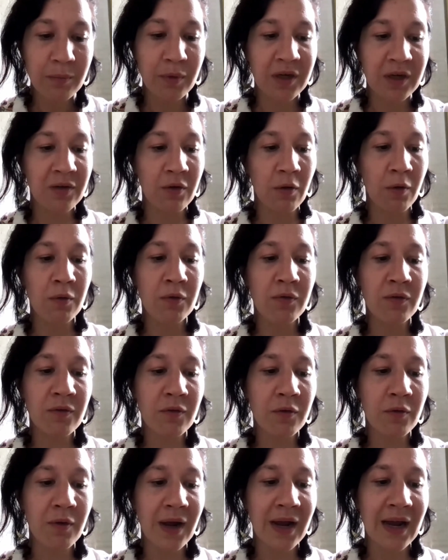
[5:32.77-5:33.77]
but it
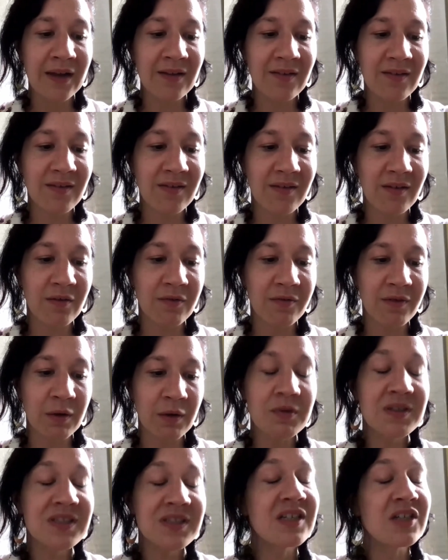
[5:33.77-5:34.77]
also acts
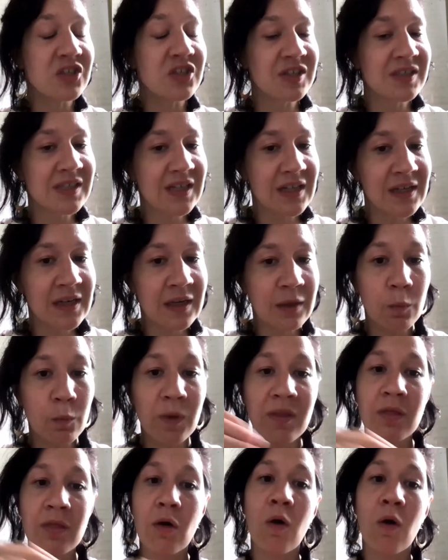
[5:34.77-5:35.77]
very synergistically
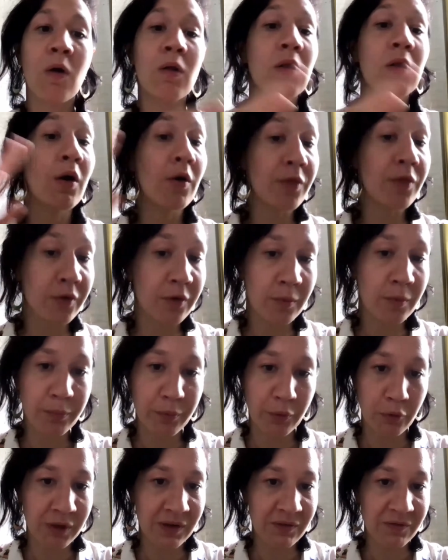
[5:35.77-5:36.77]
with all other
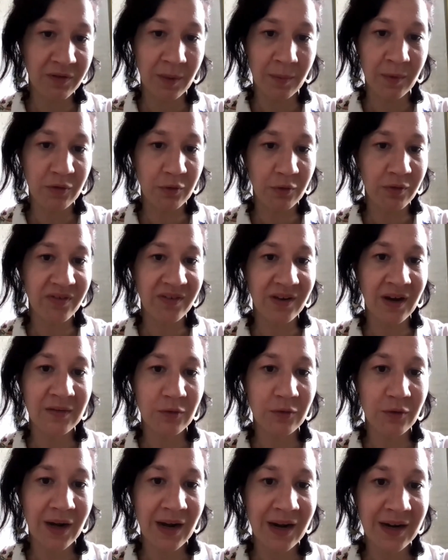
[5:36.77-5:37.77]
pro-inflammatory
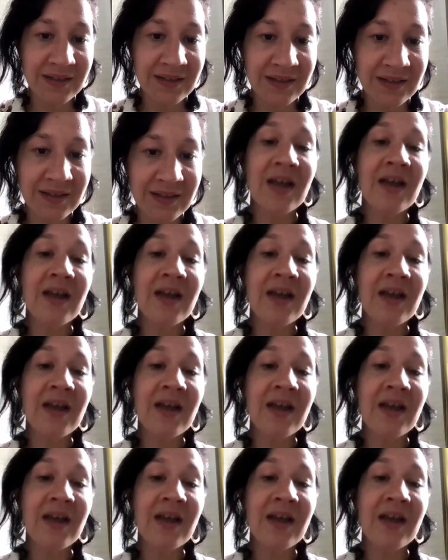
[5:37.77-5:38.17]
cytokines